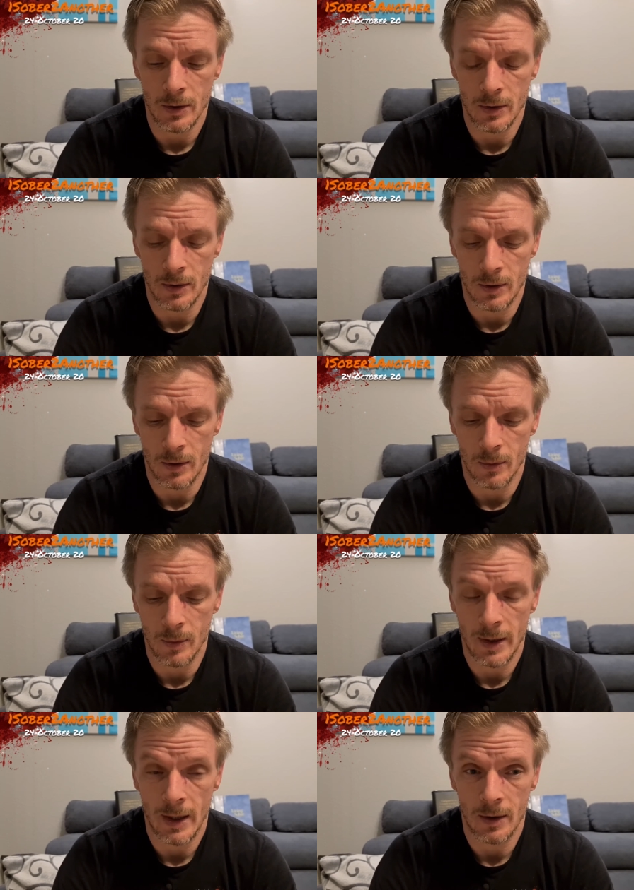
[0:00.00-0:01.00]
you know,
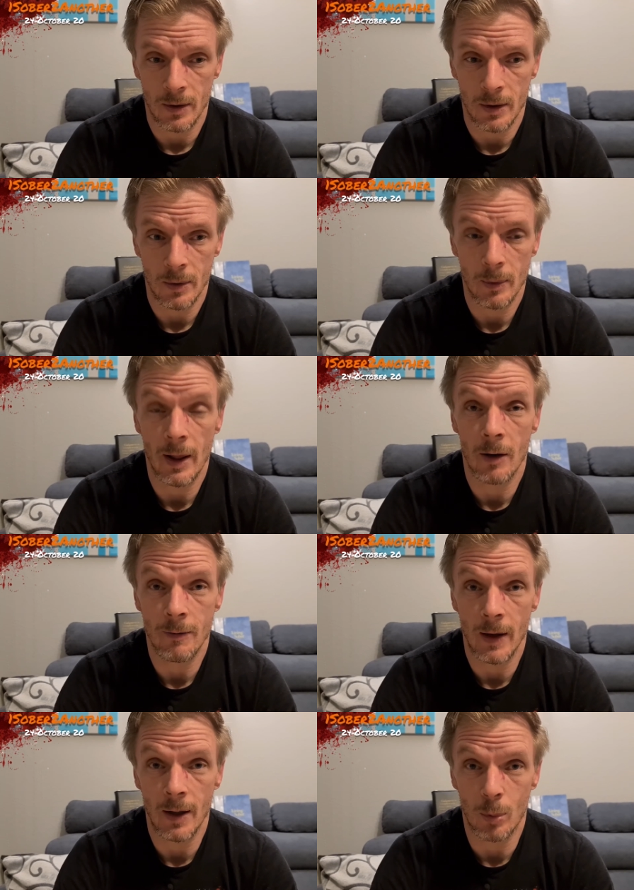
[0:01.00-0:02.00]
without
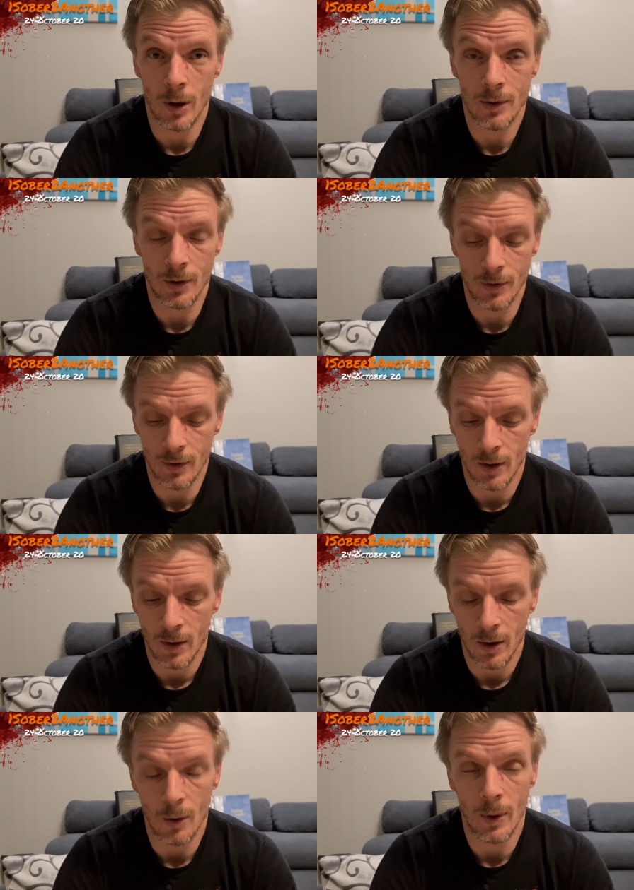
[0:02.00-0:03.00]
faith, works is,
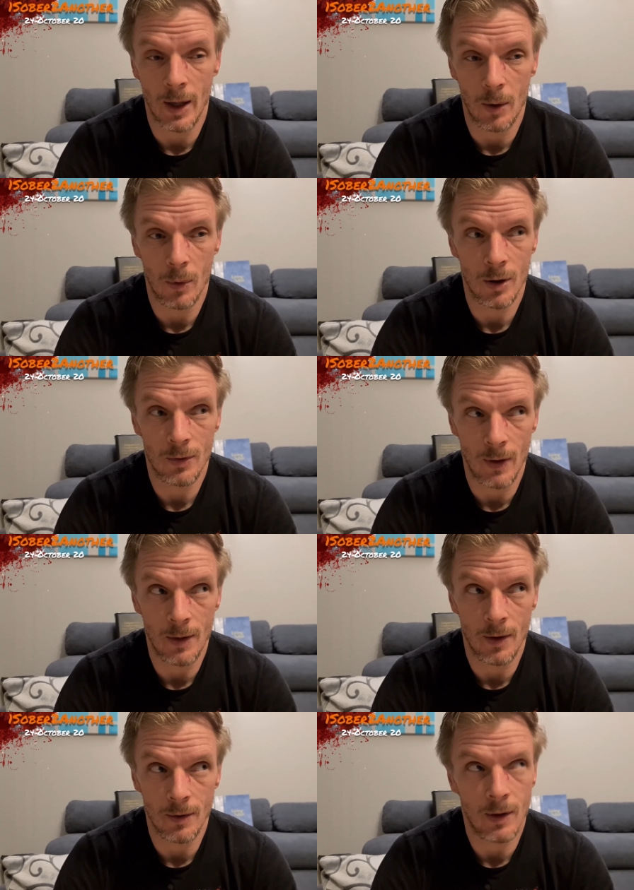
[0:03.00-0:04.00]
or without works,
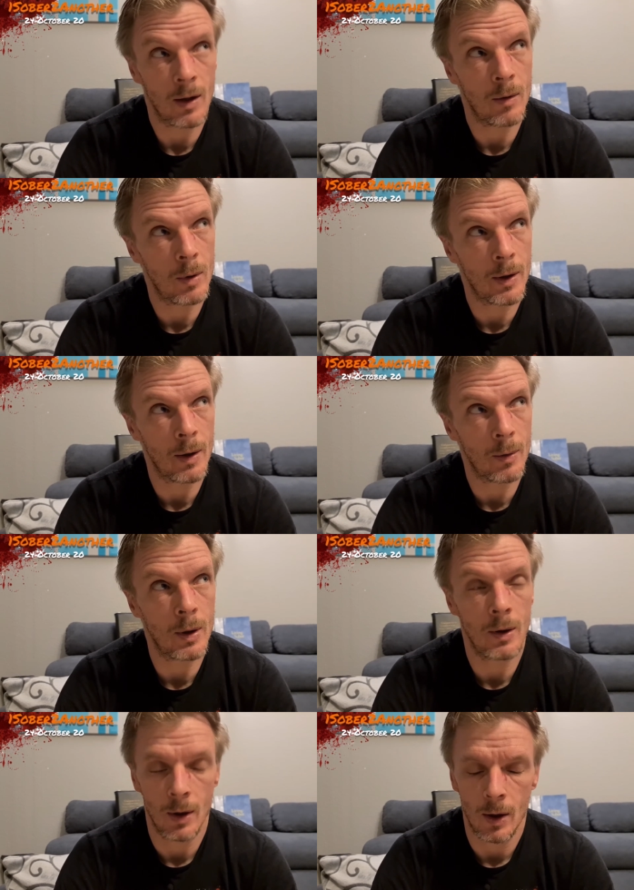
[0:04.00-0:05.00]
faith is dead. Without
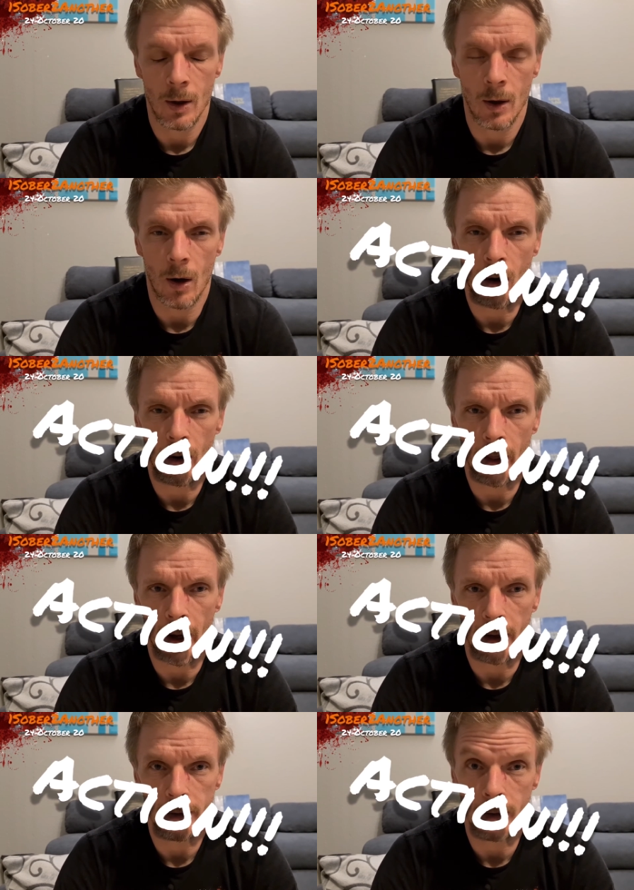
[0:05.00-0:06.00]
all
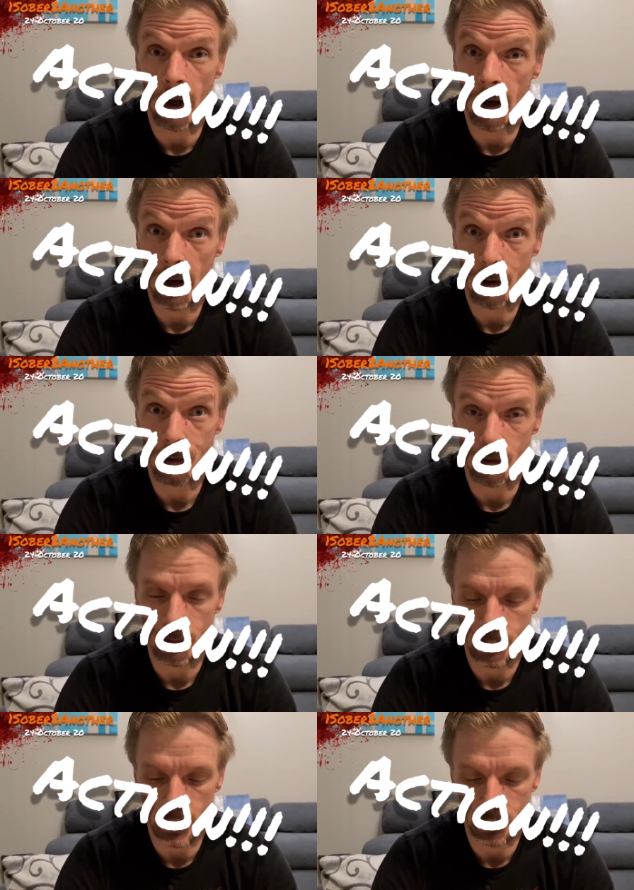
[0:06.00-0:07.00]
that
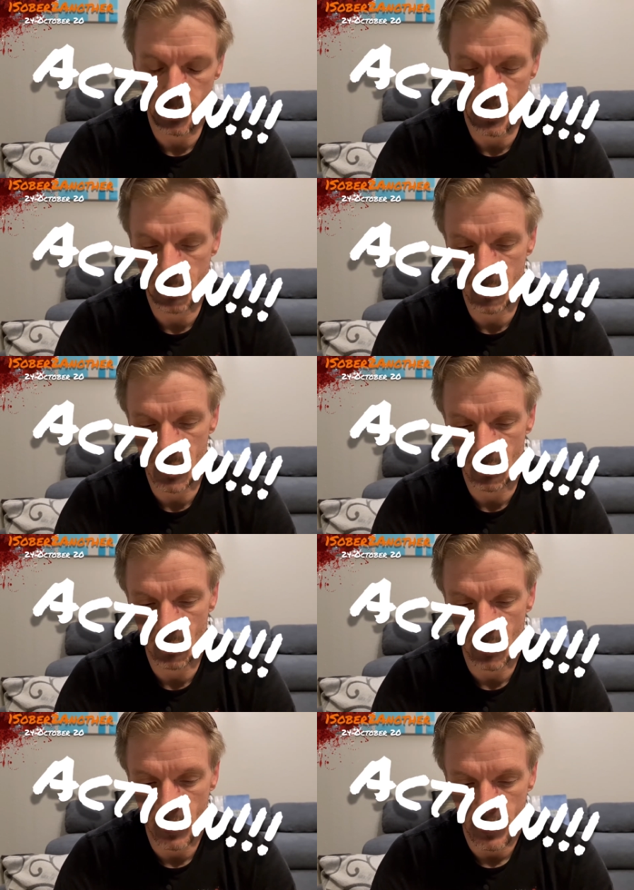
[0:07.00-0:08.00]
action, that's what that
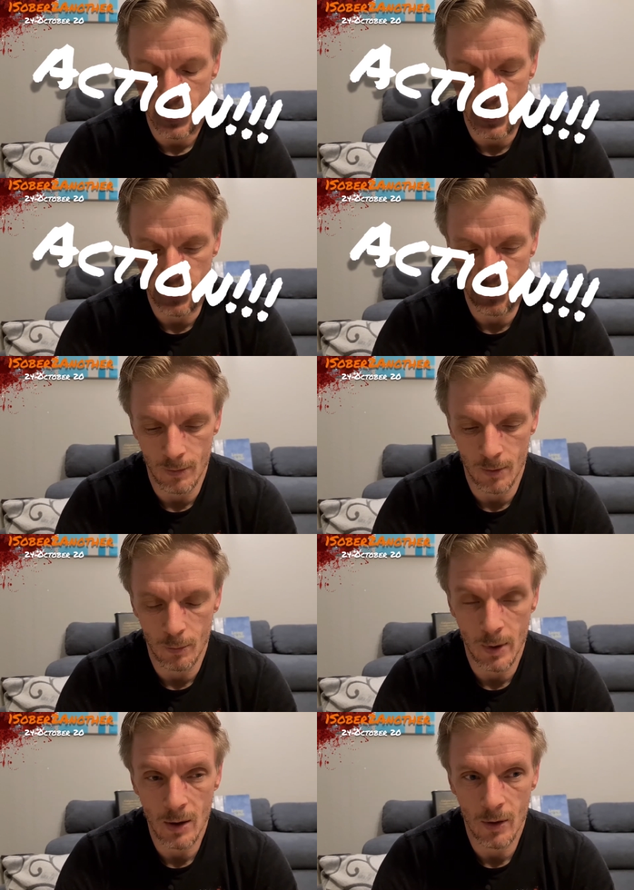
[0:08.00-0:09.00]
means. If
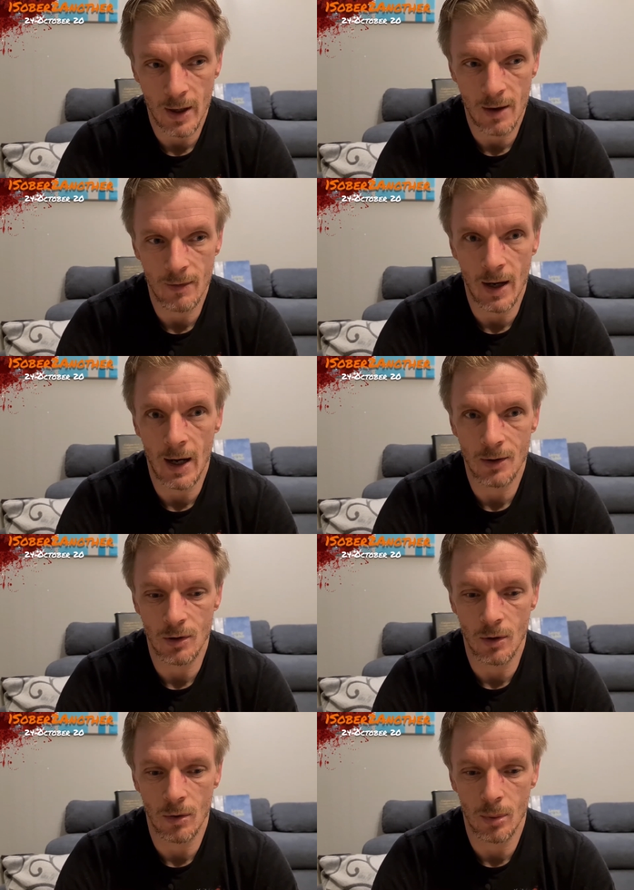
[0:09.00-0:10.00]
we don't have
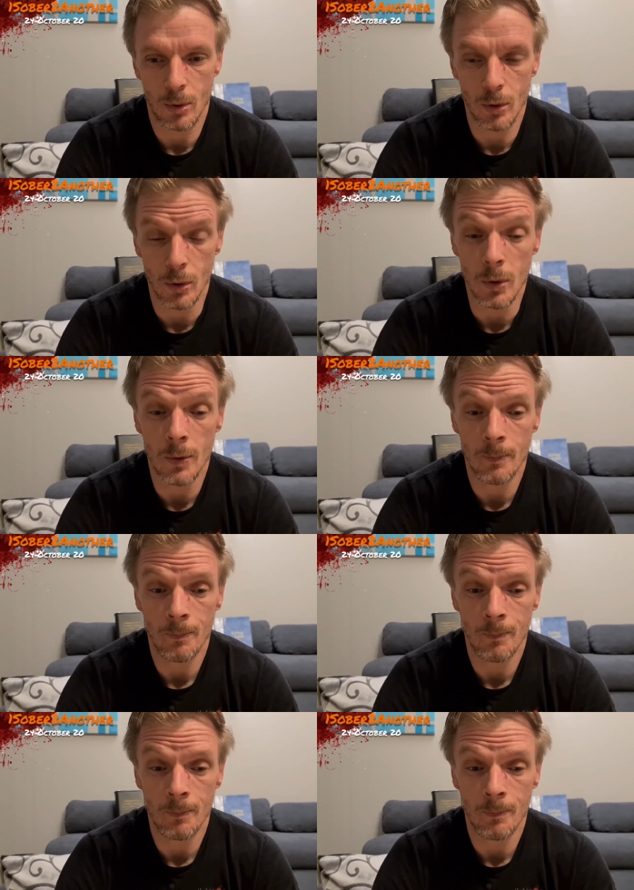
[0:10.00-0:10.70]
action through